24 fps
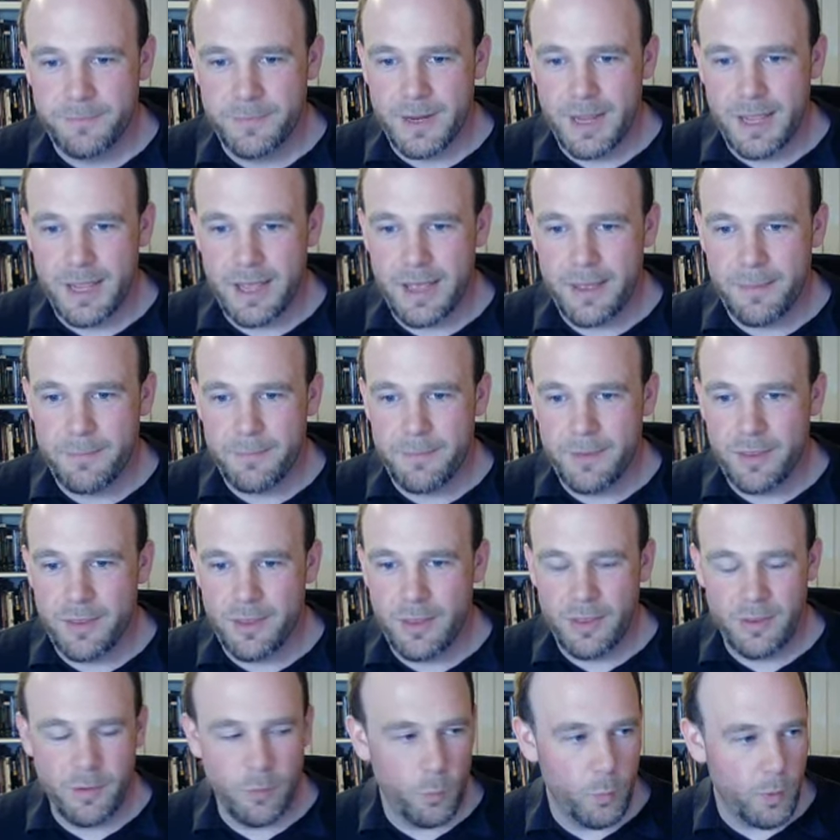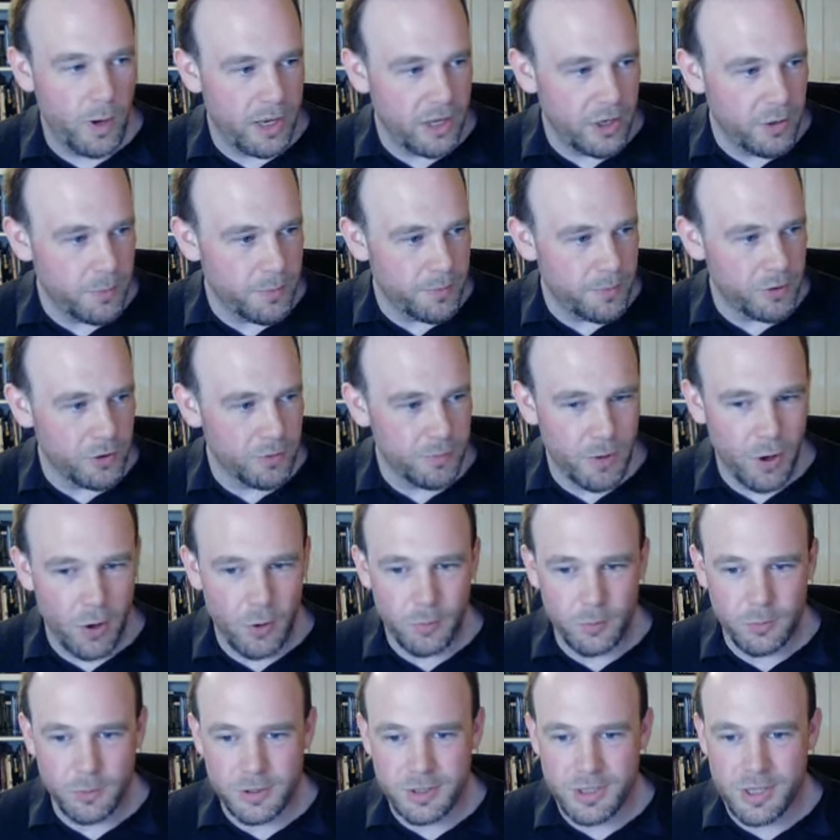Um, when you become
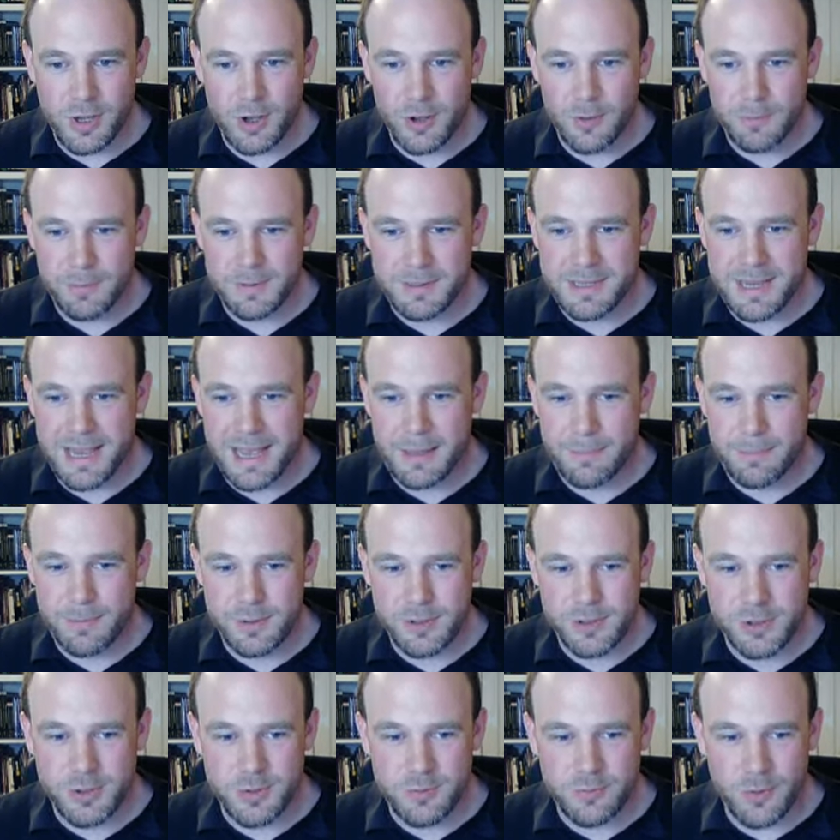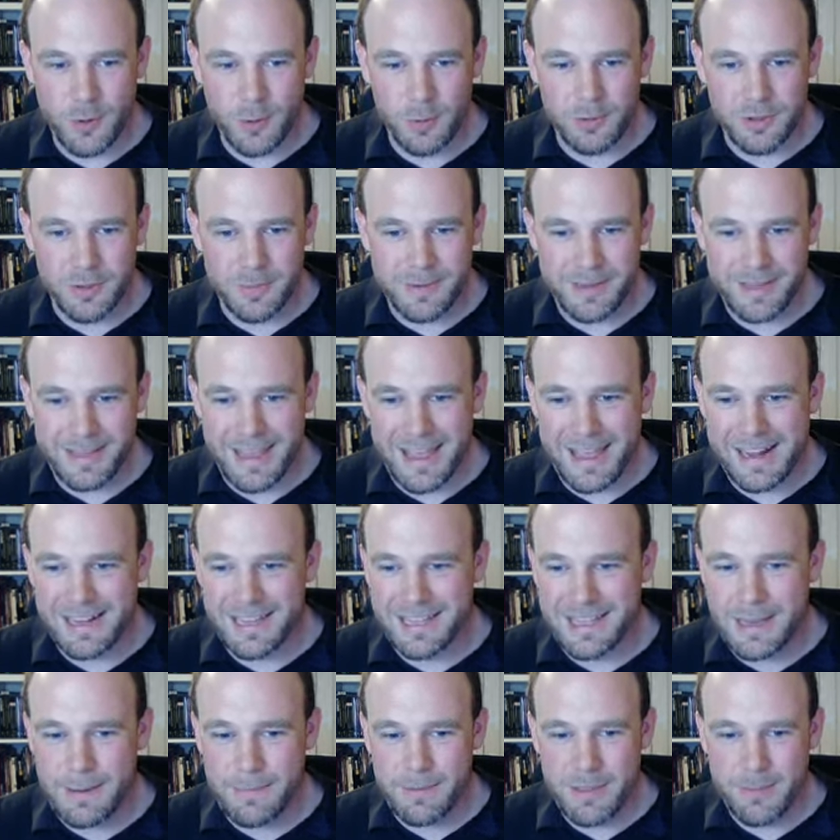old, the opposite happens. You roll them again and
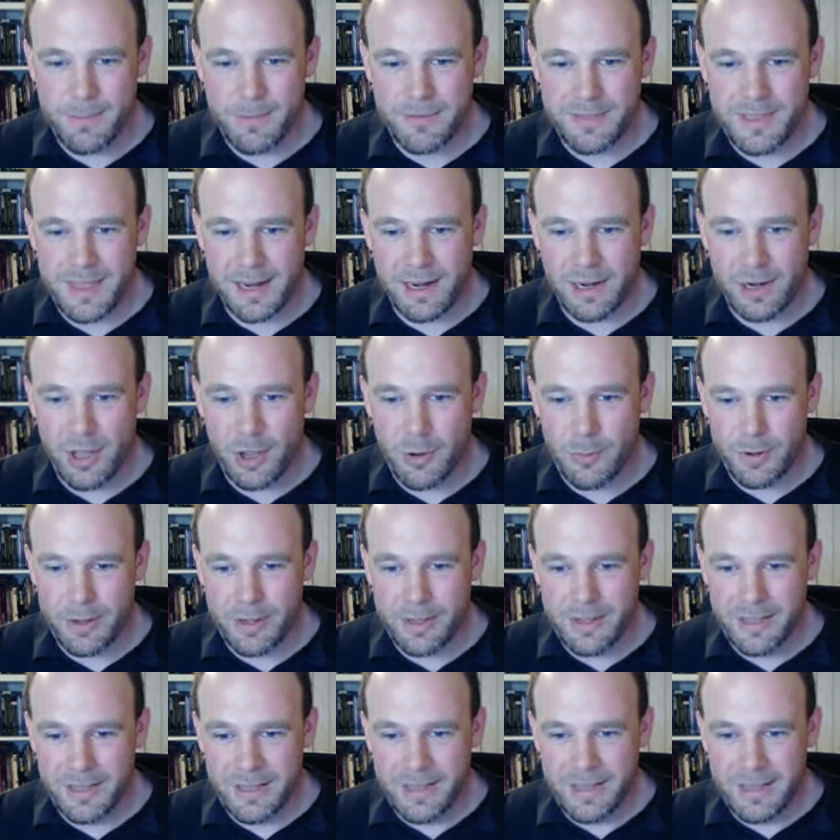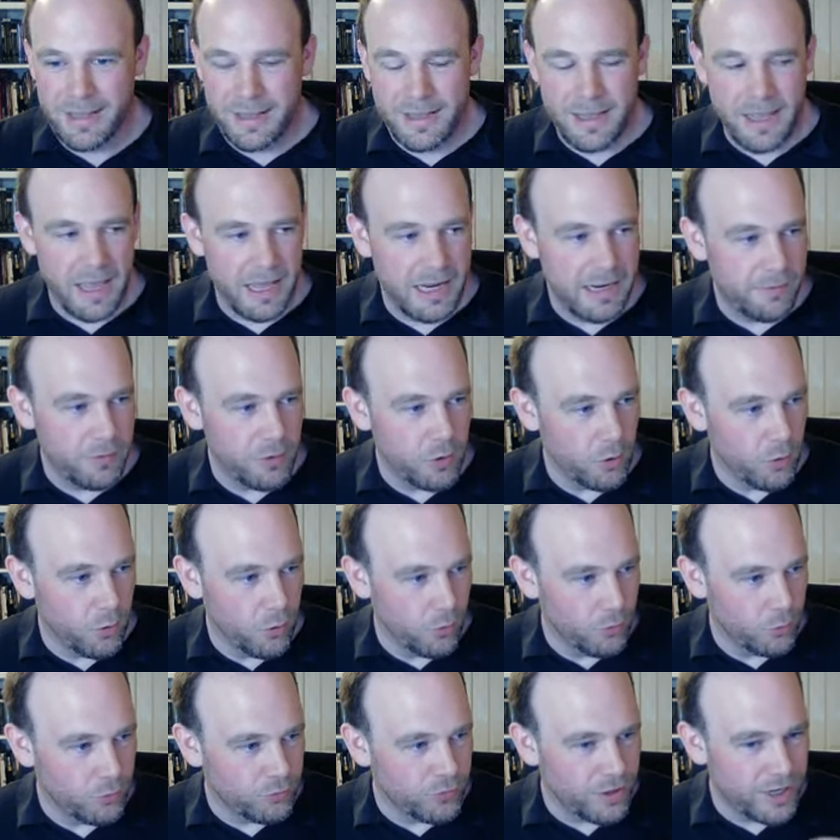keep them if they're lower. And if you're
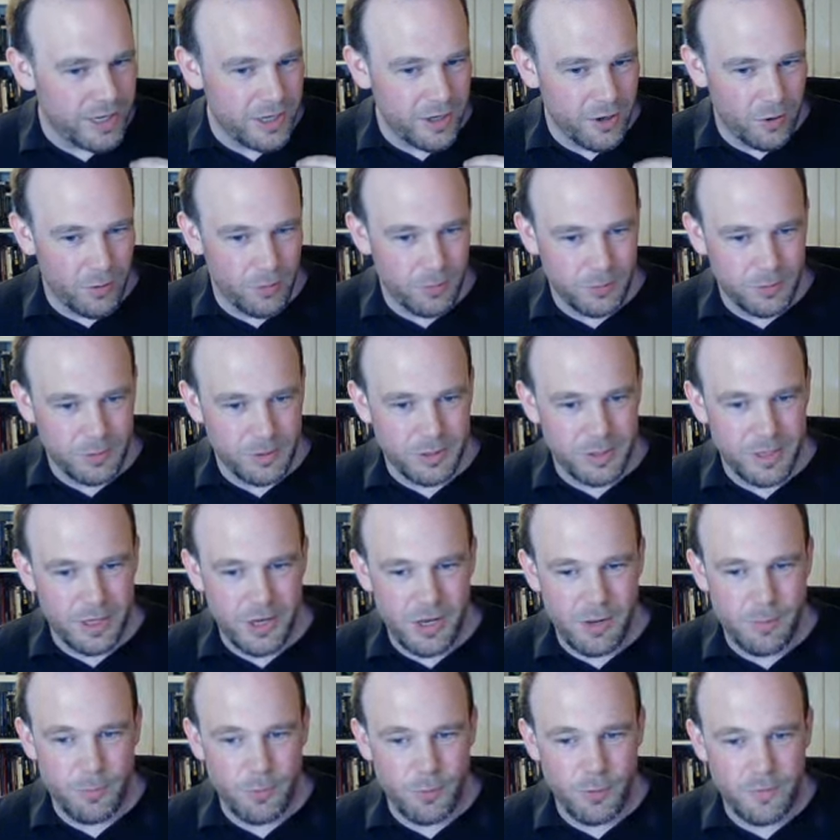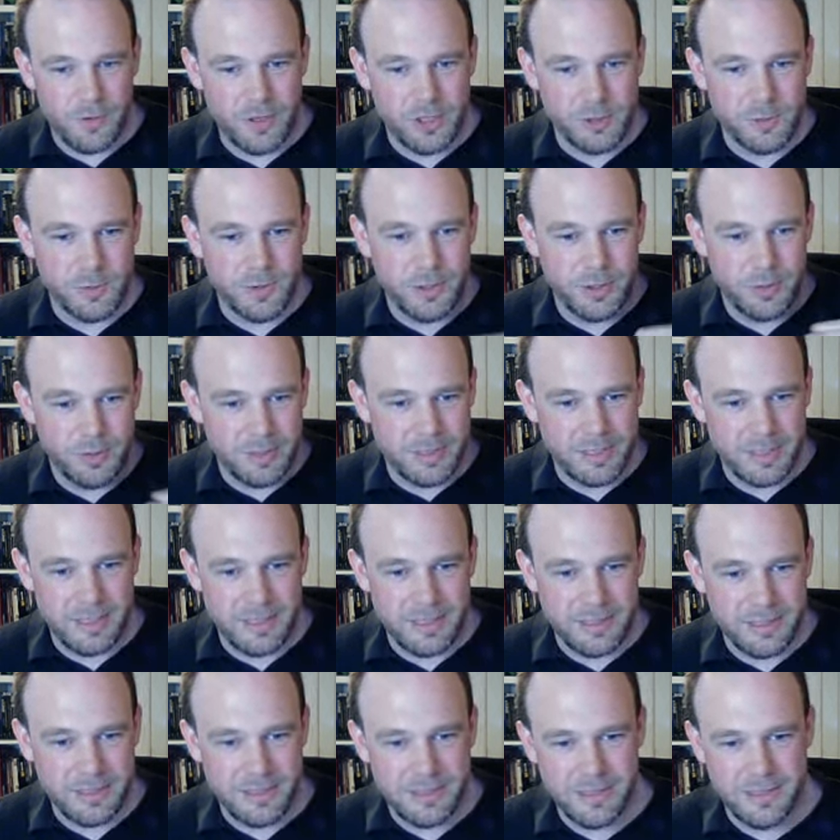already old and you move into a new
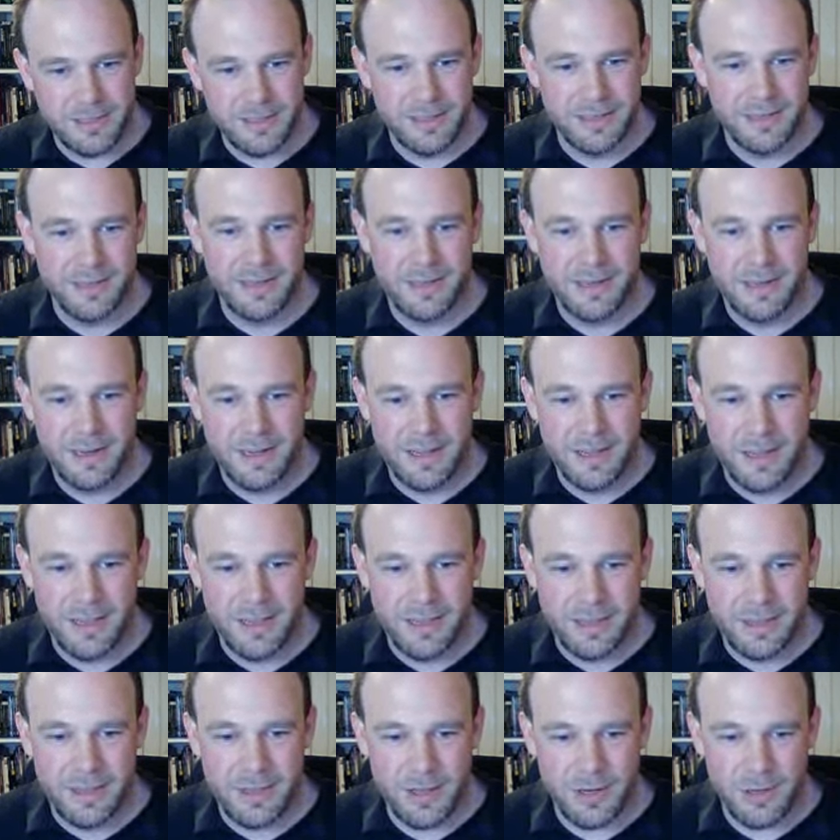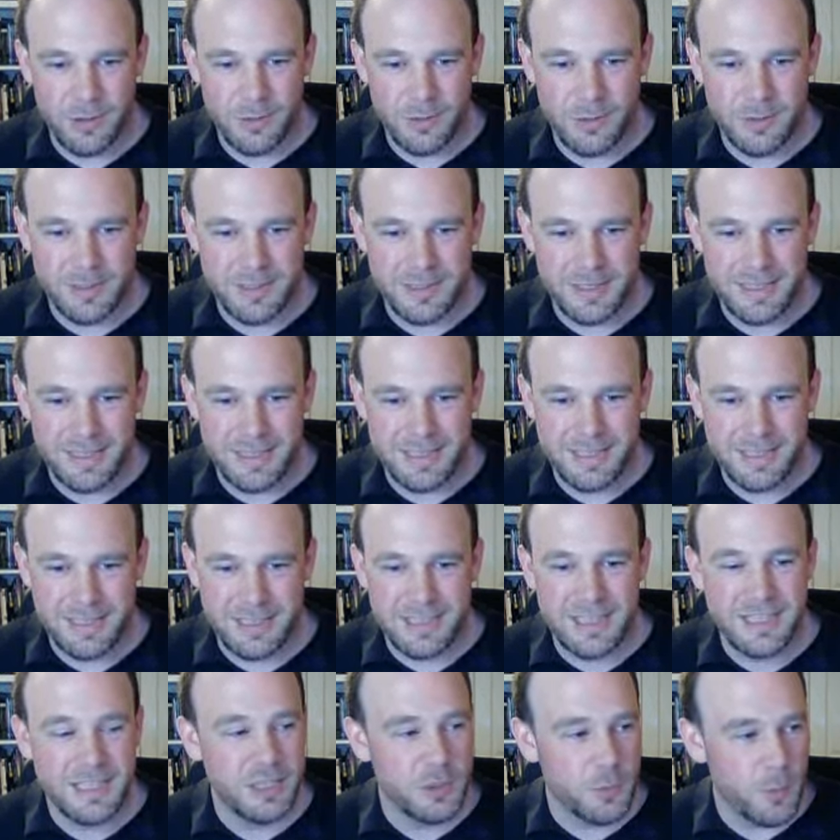season, you lose D,
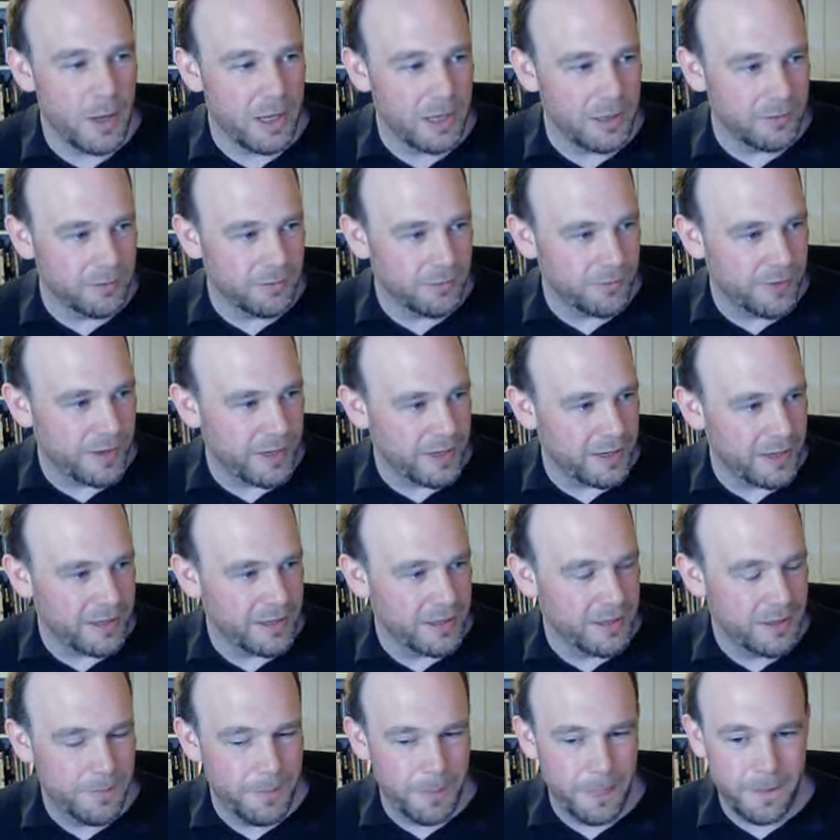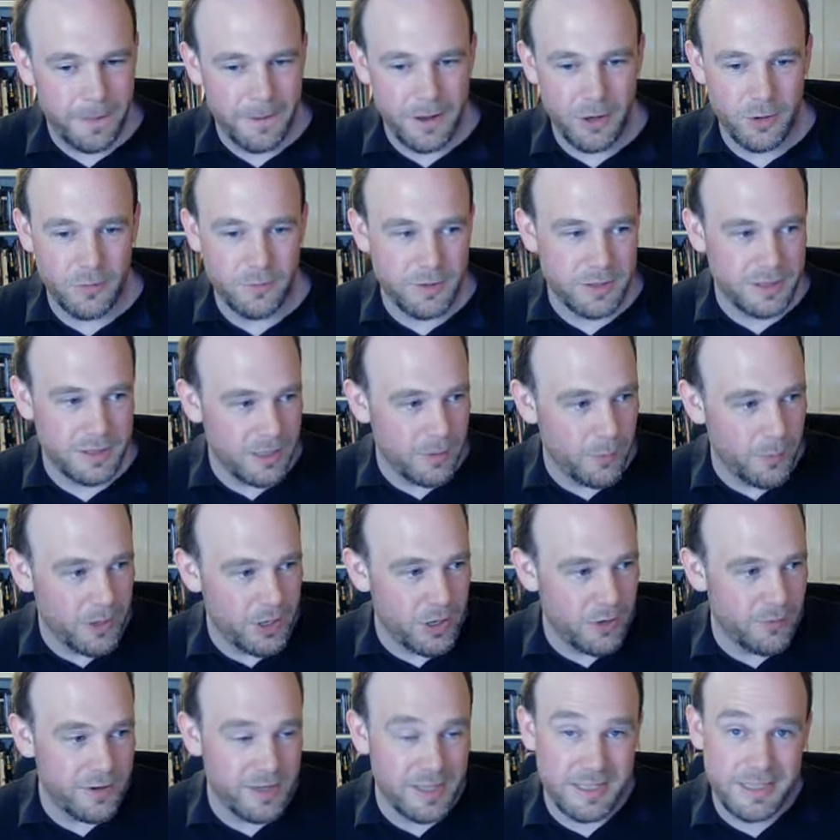D12 vigor. And obviously when
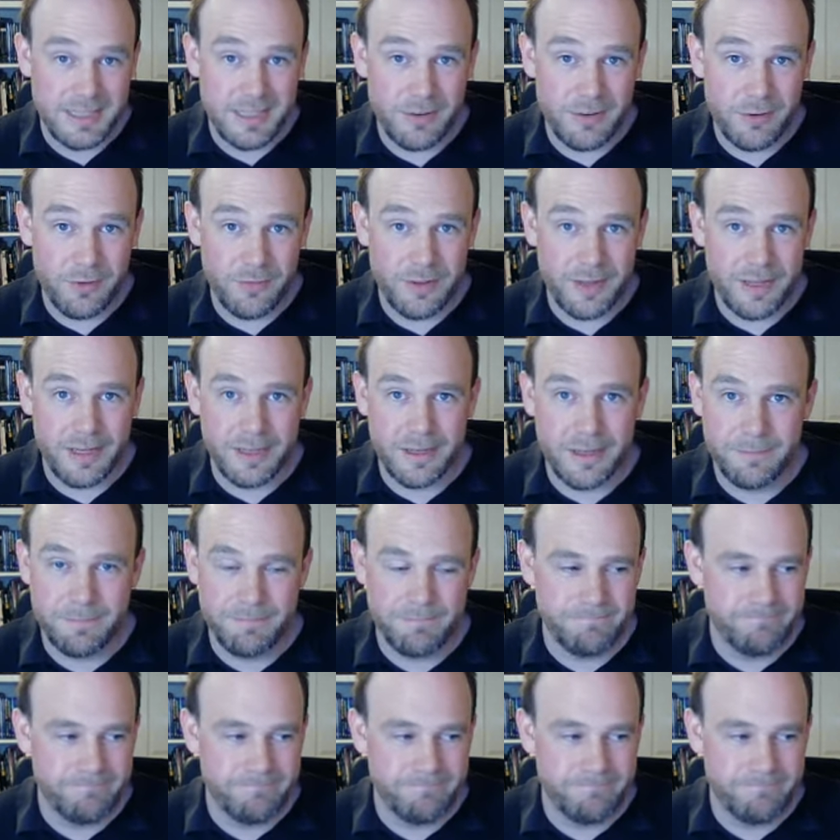you reach zero vigor,